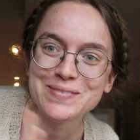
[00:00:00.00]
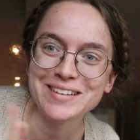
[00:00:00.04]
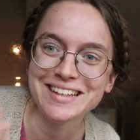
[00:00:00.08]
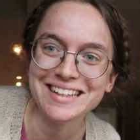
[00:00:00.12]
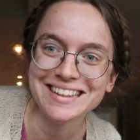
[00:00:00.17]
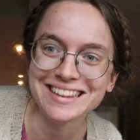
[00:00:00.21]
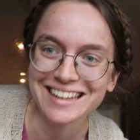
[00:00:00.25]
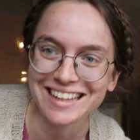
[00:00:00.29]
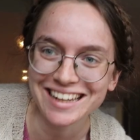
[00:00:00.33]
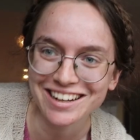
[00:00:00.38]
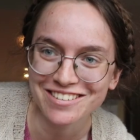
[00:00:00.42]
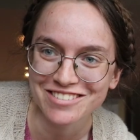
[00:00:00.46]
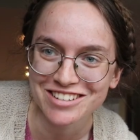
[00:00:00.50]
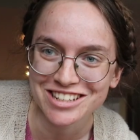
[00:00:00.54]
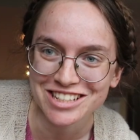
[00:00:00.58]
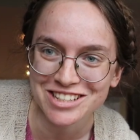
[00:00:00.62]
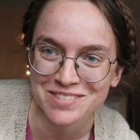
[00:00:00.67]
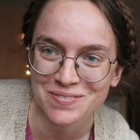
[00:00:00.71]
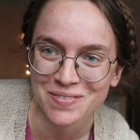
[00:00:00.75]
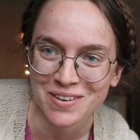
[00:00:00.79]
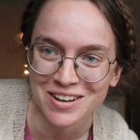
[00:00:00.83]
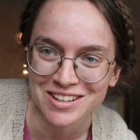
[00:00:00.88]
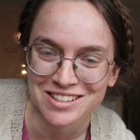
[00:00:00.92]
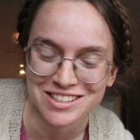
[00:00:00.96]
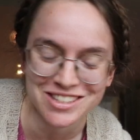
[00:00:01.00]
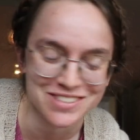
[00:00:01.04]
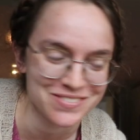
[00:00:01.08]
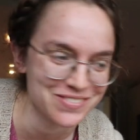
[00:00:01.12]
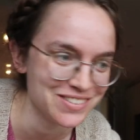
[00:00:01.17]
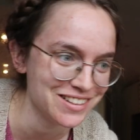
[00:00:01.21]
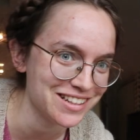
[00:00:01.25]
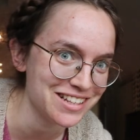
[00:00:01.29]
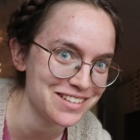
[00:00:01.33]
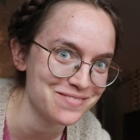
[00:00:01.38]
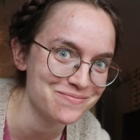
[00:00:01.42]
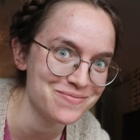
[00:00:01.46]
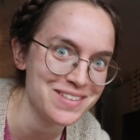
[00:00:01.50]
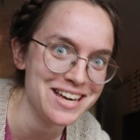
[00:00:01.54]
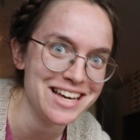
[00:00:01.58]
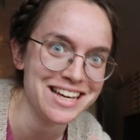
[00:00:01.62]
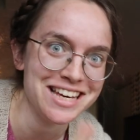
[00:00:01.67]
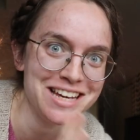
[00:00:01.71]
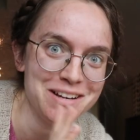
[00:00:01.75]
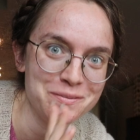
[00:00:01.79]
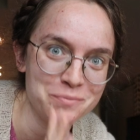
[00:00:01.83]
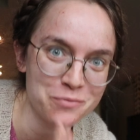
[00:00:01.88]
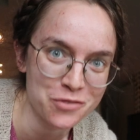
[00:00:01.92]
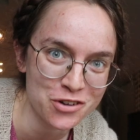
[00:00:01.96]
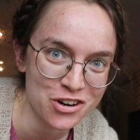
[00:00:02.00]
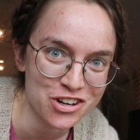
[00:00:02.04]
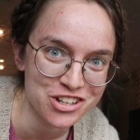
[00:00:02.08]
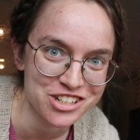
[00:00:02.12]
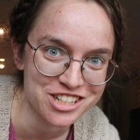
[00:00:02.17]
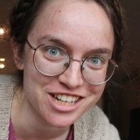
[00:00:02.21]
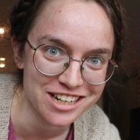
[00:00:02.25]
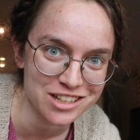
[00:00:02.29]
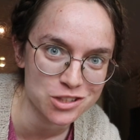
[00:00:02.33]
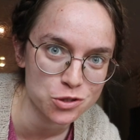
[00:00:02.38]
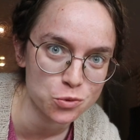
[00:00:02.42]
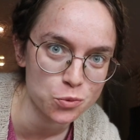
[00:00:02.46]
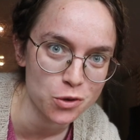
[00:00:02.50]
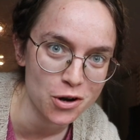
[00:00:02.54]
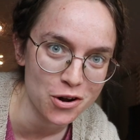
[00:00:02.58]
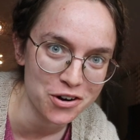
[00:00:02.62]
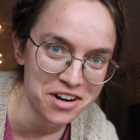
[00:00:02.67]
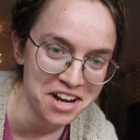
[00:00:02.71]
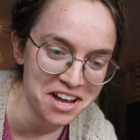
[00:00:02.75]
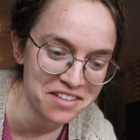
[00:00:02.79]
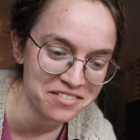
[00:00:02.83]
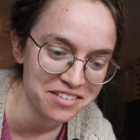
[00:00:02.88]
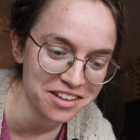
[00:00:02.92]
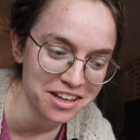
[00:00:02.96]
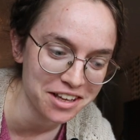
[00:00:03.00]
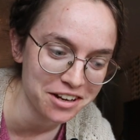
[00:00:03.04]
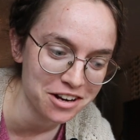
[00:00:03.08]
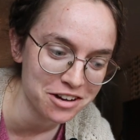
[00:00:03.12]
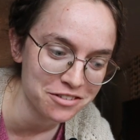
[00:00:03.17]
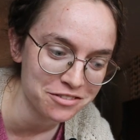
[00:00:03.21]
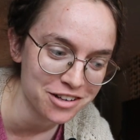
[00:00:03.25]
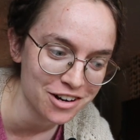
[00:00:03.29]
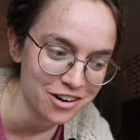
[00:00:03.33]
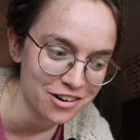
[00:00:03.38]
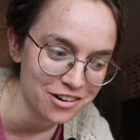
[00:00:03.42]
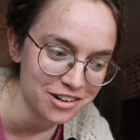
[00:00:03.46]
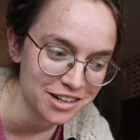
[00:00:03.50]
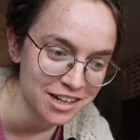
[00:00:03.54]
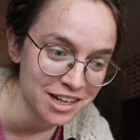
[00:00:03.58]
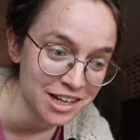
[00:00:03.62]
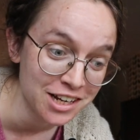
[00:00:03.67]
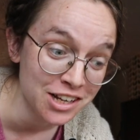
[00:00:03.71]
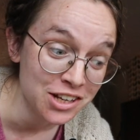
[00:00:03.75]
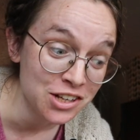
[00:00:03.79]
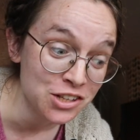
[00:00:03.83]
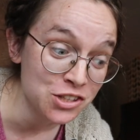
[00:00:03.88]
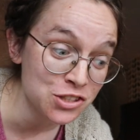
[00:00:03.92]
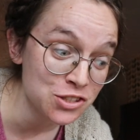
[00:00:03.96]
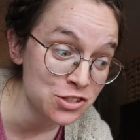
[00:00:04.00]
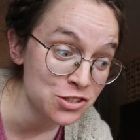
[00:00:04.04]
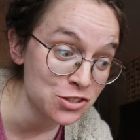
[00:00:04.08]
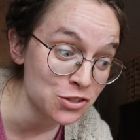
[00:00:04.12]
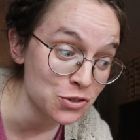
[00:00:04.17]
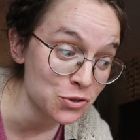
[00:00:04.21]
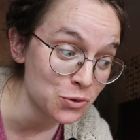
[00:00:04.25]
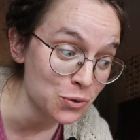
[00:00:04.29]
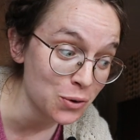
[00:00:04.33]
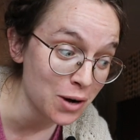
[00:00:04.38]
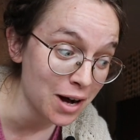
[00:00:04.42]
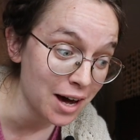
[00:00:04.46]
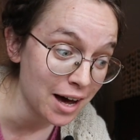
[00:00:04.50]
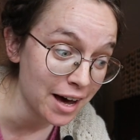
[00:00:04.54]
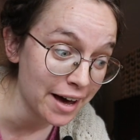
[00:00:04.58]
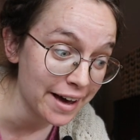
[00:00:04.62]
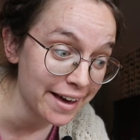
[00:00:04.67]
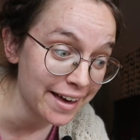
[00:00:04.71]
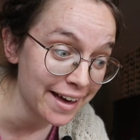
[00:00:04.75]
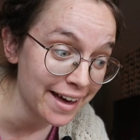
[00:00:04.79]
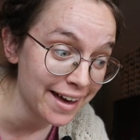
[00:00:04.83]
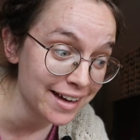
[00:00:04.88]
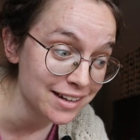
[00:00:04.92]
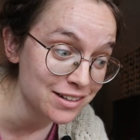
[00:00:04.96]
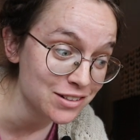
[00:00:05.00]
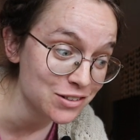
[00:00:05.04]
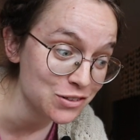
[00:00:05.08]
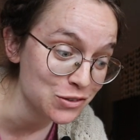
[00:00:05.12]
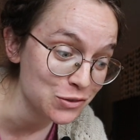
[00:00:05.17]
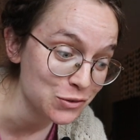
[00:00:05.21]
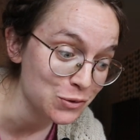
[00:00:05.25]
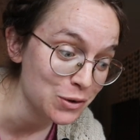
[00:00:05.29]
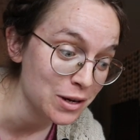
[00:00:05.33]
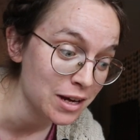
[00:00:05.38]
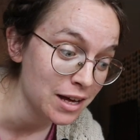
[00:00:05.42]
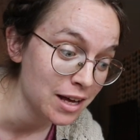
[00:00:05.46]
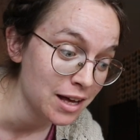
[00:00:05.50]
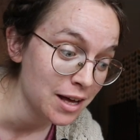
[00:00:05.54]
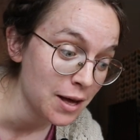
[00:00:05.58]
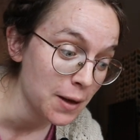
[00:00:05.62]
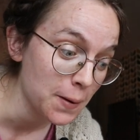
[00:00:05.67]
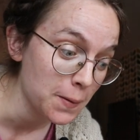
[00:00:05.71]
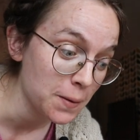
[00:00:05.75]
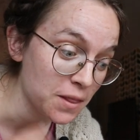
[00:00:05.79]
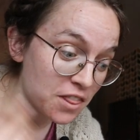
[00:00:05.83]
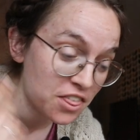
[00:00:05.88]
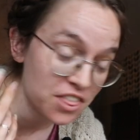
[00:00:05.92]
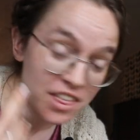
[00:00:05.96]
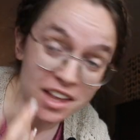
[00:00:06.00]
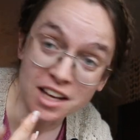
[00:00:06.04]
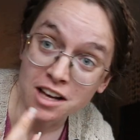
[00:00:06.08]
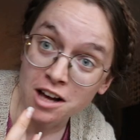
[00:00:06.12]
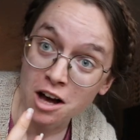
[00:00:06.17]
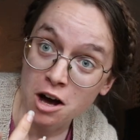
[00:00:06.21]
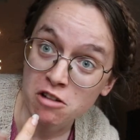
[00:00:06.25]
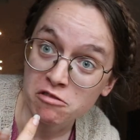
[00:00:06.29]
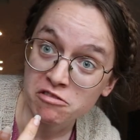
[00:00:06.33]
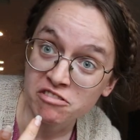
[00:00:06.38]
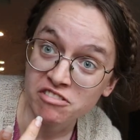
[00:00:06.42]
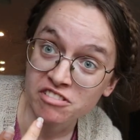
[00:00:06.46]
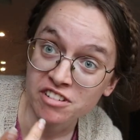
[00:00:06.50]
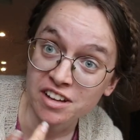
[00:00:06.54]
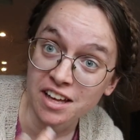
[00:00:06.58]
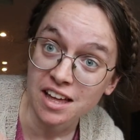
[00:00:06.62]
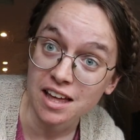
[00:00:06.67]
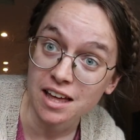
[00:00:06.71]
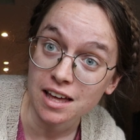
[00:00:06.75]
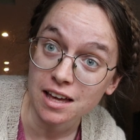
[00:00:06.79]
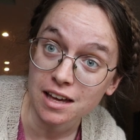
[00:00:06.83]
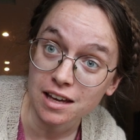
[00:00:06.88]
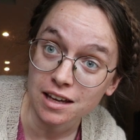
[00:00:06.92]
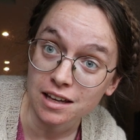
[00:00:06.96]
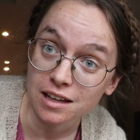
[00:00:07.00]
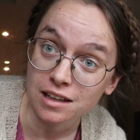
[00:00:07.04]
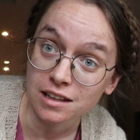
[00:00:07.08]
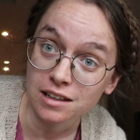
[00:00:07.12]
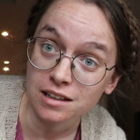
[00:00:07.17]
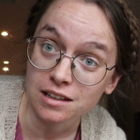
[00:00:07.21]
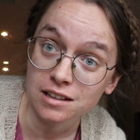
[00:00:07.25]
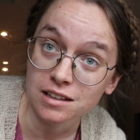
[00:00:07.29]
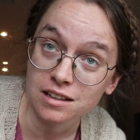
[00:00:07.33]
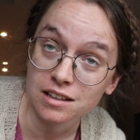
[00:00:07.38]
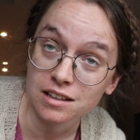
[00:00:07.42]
completely irresponsible in making projects without having enough yarn? So I had to think of a